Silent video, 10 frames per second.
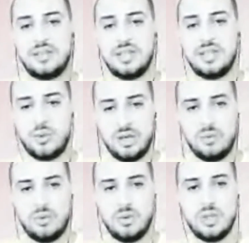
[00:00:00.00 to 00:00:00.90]
I think
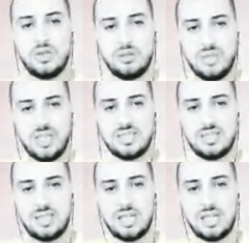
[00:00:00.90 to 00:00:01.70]
we will do amazing